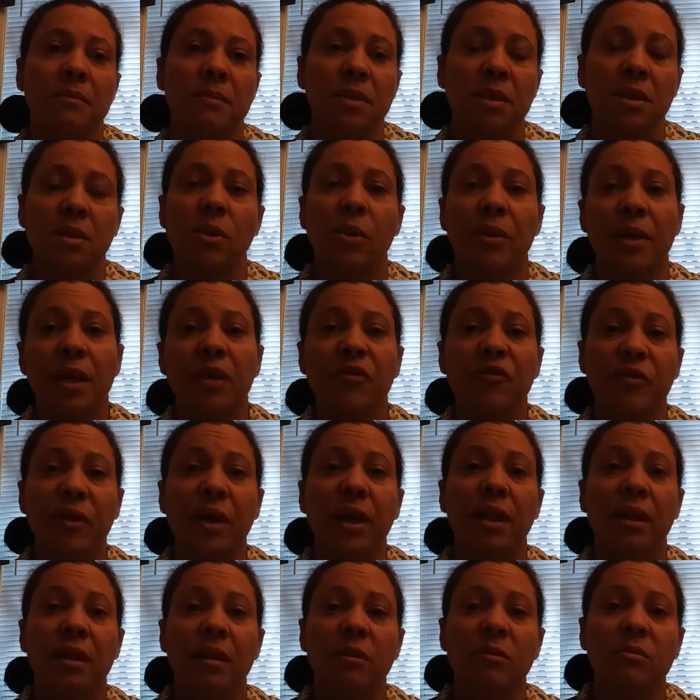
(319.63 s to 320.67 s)
it's going to
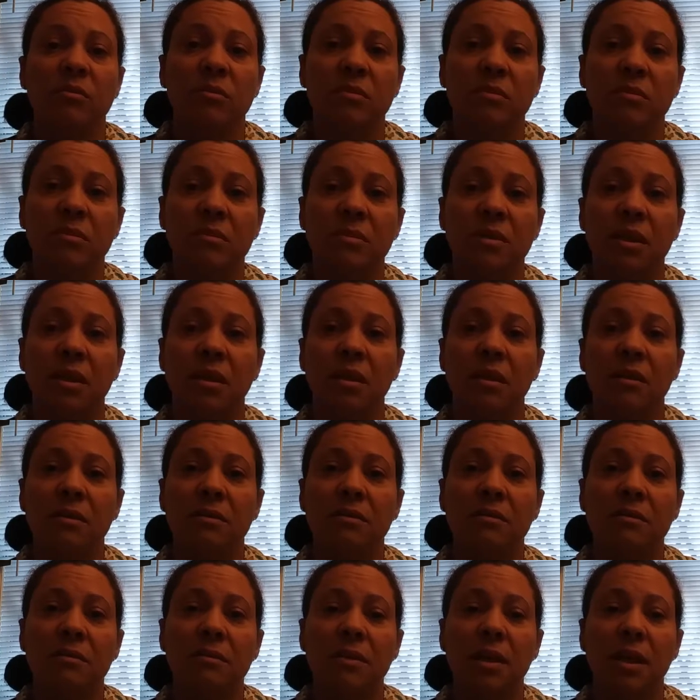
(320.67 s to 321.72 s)
affect them, you know,
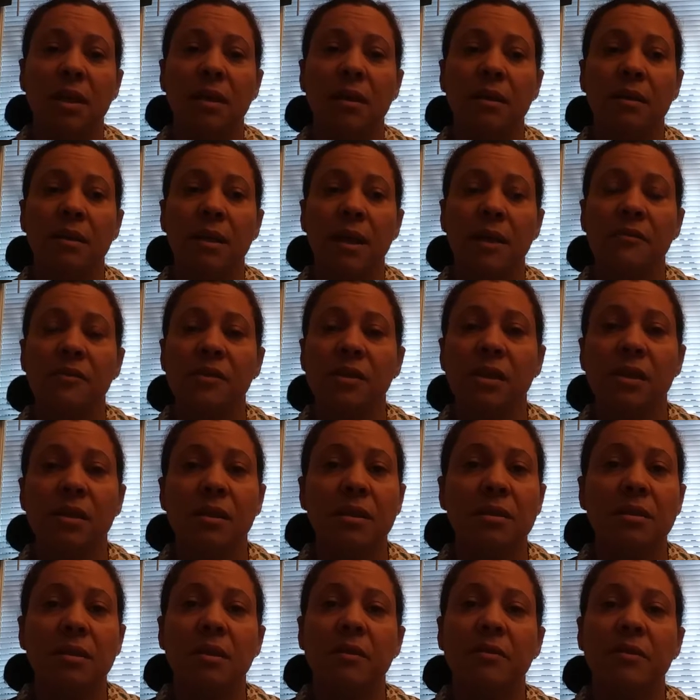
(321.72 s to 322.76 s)
and I see
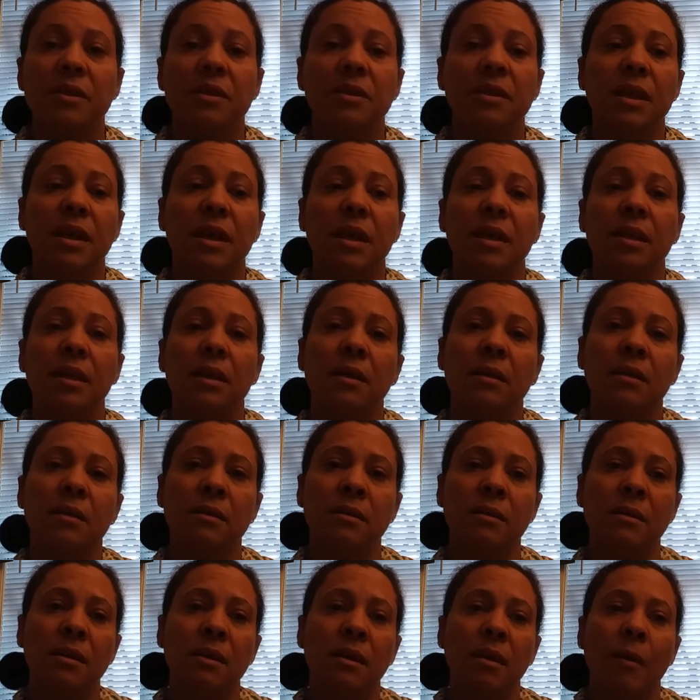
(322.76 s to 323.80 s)
this every day. And